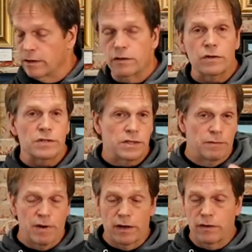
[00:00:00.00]
You can see
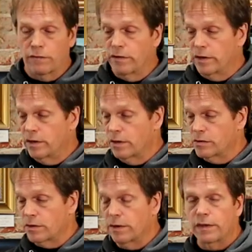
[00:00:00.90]
my other
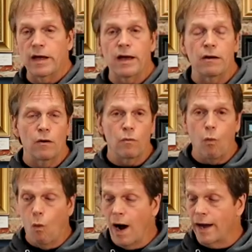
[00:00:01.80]
videos on that, on
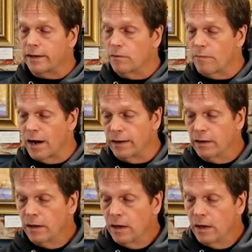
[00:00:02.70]
why you might